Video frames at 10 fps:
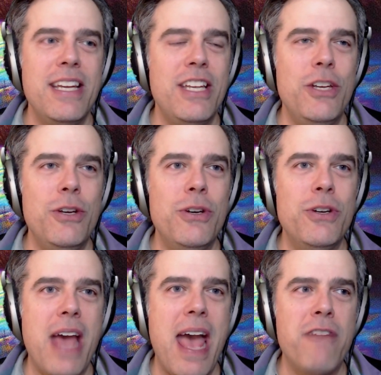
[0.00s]

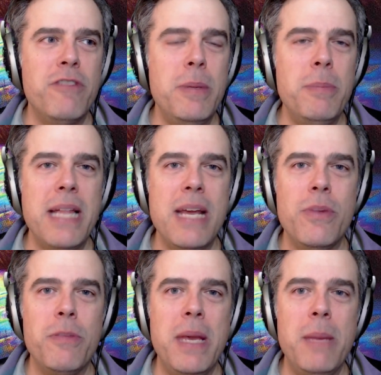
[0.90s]
You'd have to be playing
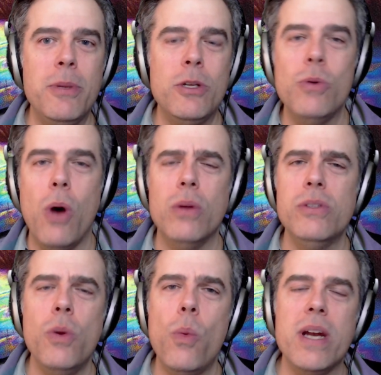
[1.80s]
with people who
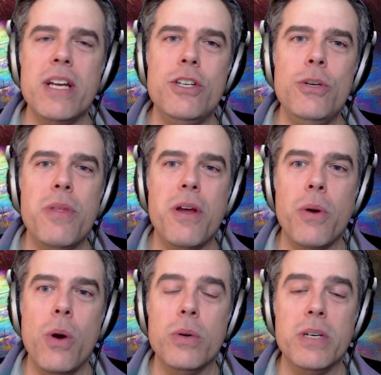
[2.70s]
also want to do their
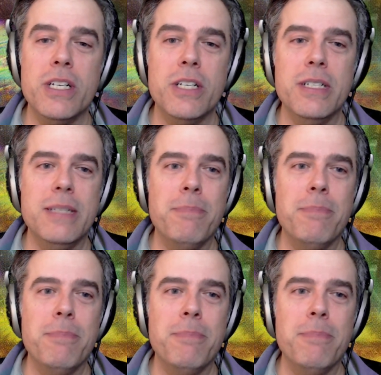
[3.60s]
own